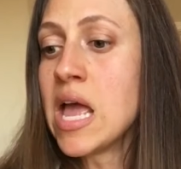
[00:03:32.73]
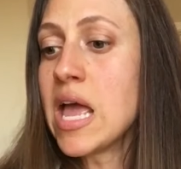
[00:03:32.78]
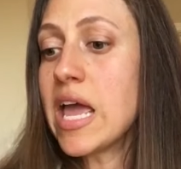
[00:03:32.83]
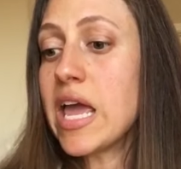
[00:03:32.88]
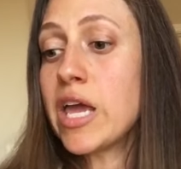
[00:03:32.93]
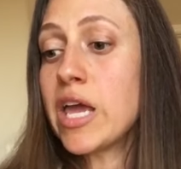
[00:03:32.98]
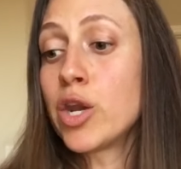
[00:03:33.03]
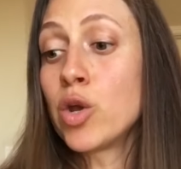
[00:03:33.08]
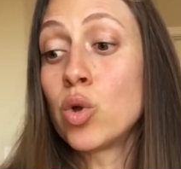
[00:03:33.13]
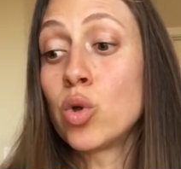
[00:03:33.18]

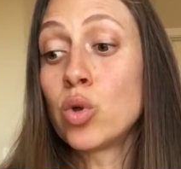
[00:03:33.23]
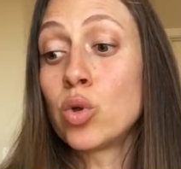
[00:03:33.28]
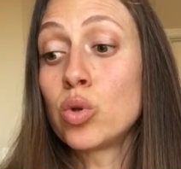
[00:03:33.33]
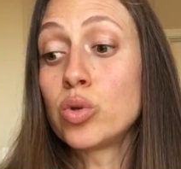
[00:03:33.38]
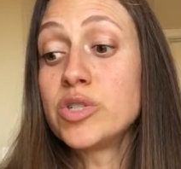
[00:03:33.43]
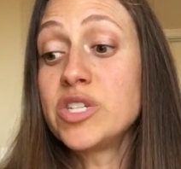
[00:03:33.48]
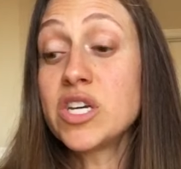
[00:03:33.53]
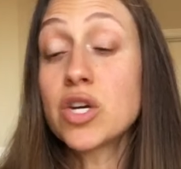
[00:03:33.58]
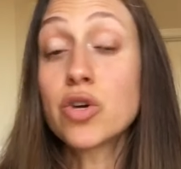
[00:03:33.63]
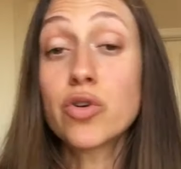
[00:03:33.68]
It'll
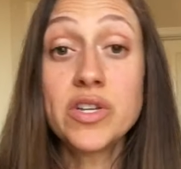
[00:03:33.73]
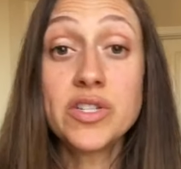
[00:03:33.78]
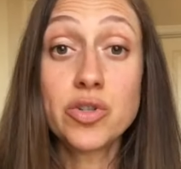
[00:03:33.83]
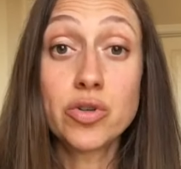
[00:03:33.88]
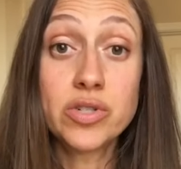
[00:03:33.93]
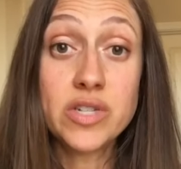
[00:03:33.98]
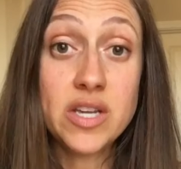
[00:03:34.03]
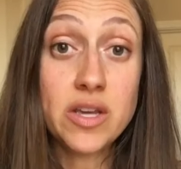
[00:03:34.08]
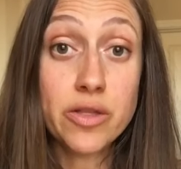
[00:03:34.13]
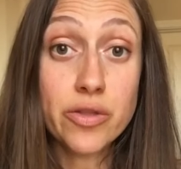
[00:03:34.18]
decrease
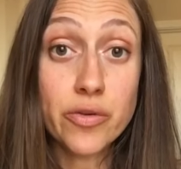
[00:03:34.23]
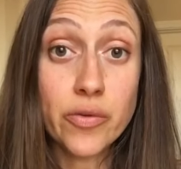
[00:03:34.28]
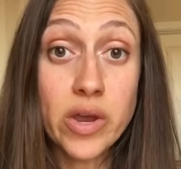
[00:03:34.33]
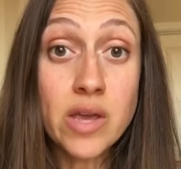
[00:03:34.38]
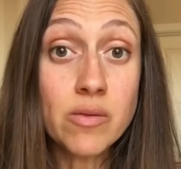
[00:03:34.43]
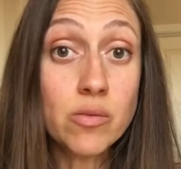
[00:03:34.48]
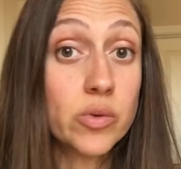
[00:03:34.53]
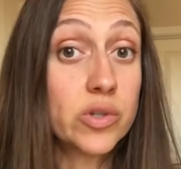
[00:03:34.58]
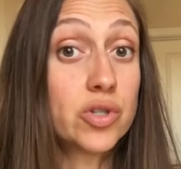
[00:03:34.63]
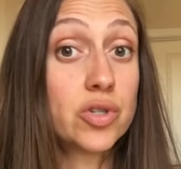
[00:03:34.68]
your
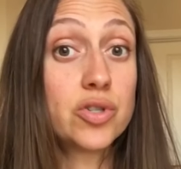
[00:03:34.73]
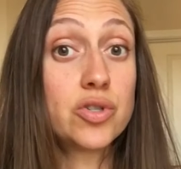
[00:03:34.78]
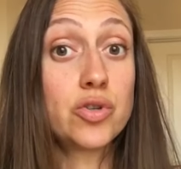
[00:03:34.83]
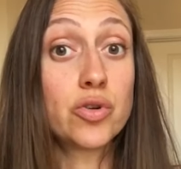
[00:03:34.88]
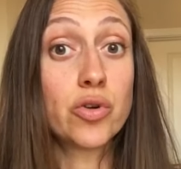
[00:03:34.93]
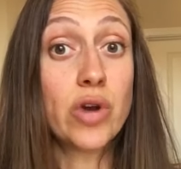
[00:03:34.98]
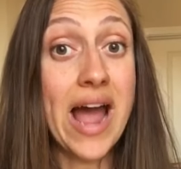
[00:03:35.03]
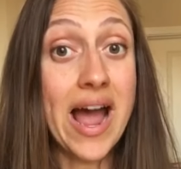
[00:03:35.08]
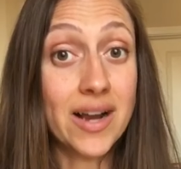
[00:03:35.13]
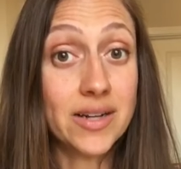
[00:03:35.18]
T3, which is
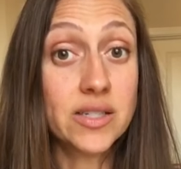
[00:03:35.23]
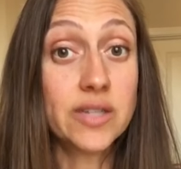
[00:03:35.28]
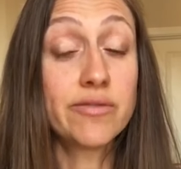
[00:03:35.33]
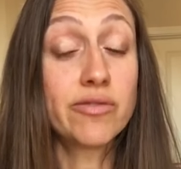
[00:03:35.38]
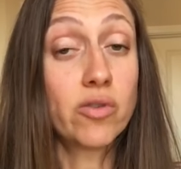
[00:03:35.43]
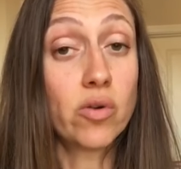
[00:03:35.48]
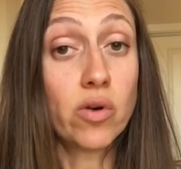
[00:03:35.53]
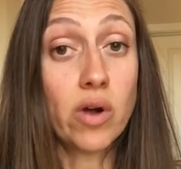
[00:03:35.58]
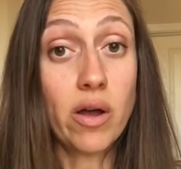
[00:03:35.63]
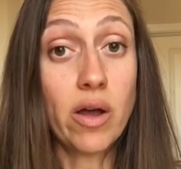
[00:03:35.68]
your active
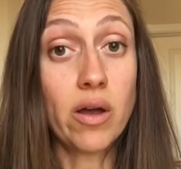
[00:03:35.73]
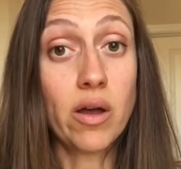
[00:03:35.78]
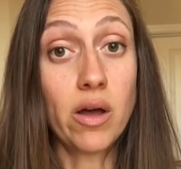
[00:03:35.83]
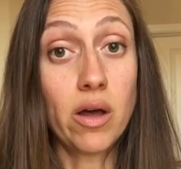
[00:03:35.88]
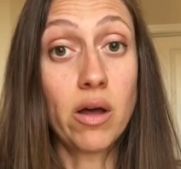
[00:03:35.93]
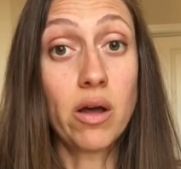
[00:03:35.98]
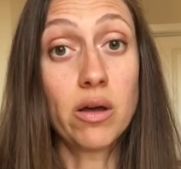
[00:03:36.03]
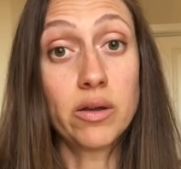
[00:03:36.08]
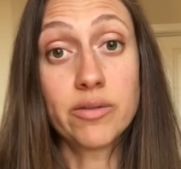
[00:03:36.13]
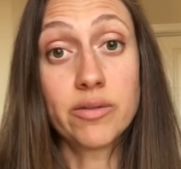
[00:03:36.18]

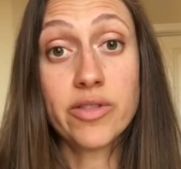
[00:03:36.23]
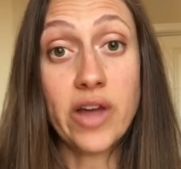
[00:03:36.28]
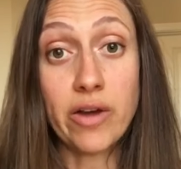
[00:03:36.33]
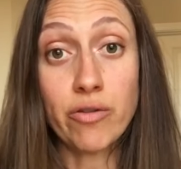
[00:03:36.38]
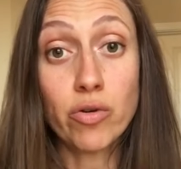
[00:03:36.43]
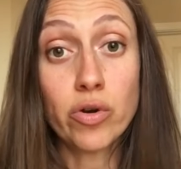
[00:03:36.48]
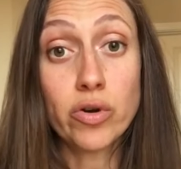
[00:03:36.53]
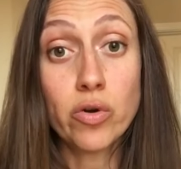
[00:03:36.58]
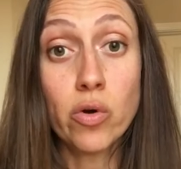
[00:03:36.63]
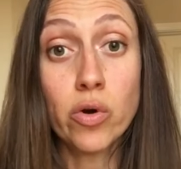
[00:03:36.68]
uh,
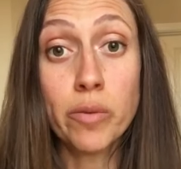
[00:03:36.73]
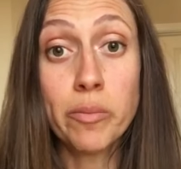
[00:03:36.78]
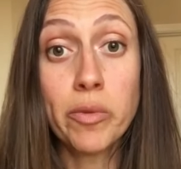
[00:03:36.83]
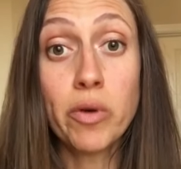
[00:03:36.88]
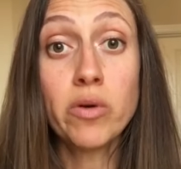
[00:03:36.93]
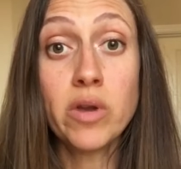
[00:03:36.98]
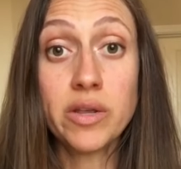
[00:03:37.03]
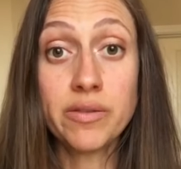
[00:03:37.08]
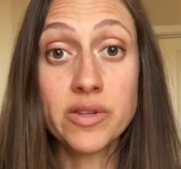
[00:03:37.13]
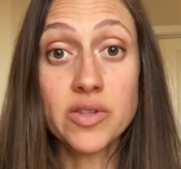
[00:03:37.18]
thyroid
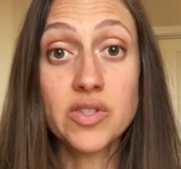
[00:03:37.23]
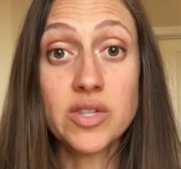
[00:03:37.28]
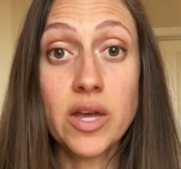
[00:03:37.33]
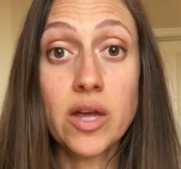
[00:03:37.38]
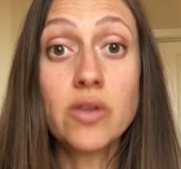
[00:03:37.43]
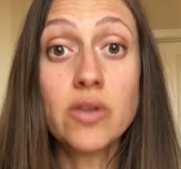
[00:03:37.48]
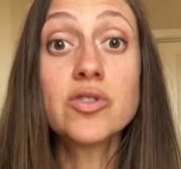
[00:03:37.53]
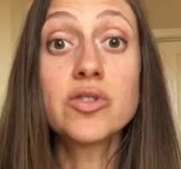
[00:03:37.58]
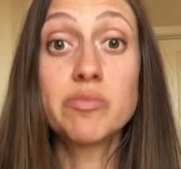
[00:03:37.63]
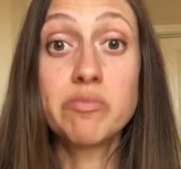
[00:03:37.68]
hormone in the
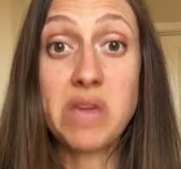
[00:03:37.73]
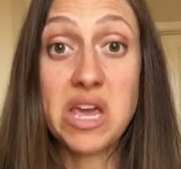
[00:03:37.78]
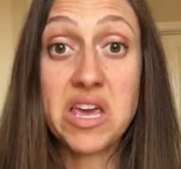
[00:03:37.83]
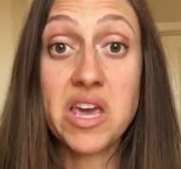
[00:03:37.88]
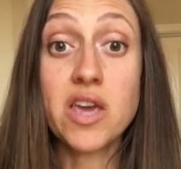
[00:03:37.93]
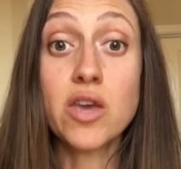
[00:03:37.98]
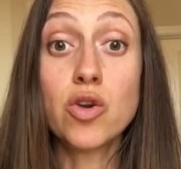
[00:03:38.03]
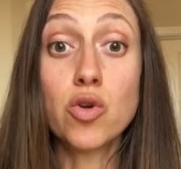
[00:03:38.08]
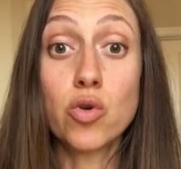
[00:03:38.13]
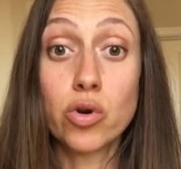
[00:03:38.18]
cells,
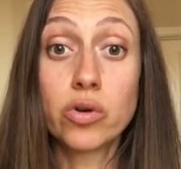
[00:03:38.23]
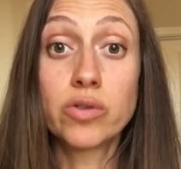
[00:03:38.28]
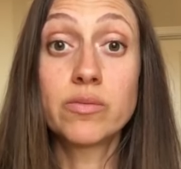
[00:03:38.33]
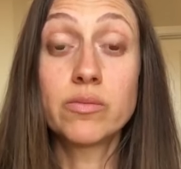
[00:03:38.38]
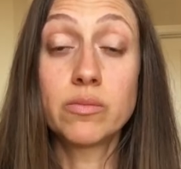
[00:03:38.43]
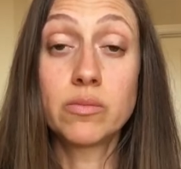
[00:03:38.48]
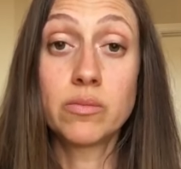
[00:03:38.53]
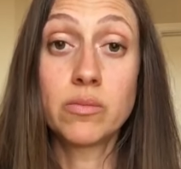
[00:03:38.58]
making your